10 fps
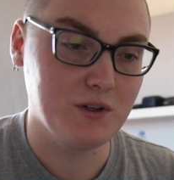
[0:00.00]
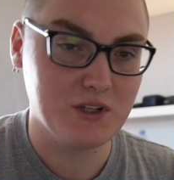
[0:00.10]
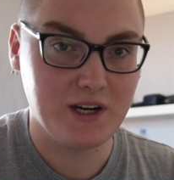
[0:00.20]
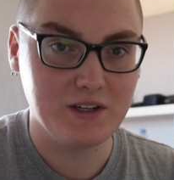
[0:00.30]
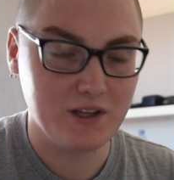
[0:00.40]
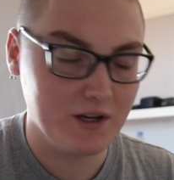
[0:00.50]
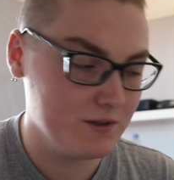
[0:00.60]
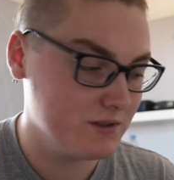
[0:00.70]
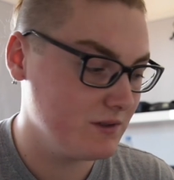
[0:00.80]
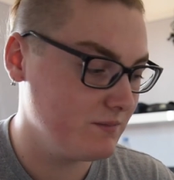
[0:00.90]
can change
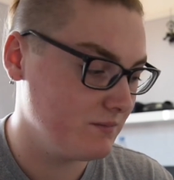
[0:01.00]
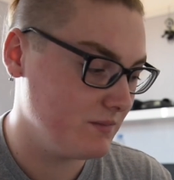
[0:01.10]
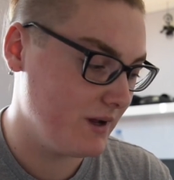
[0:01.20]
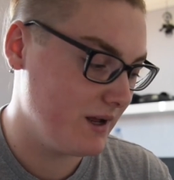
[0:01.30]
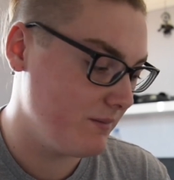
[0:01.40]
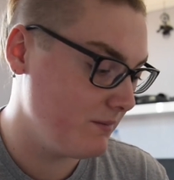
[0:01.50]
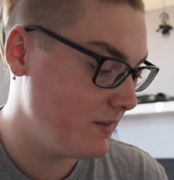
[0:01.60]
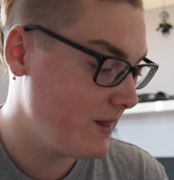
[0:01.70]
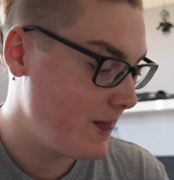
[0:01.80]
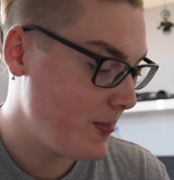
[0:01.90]
those.
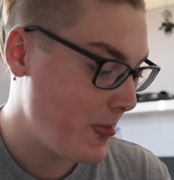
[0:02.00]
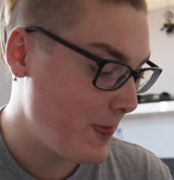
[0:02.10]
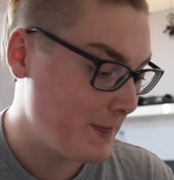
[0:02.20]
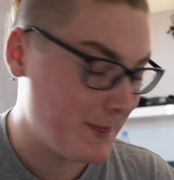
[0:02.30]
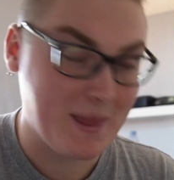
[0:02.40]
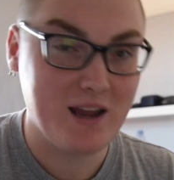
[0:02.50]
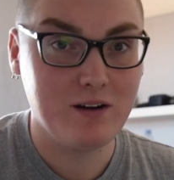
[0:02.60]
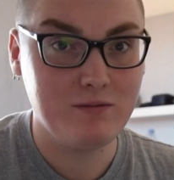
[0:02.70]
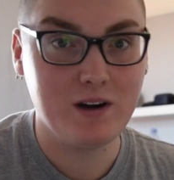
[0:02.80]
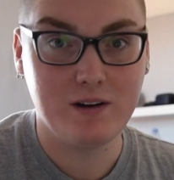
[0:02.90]
They
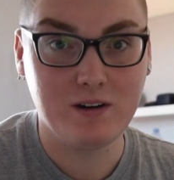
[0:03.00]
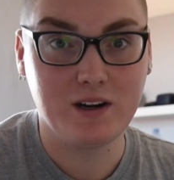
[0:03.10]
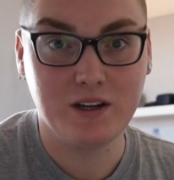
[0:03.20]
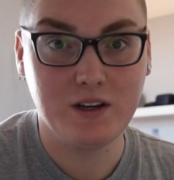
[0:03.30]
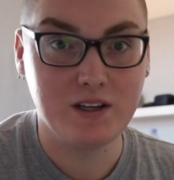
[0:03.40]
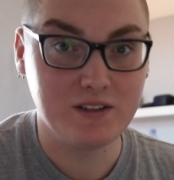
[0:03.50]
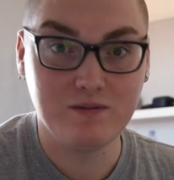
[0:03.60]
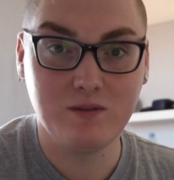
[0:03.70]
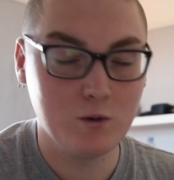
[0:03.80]
are very good.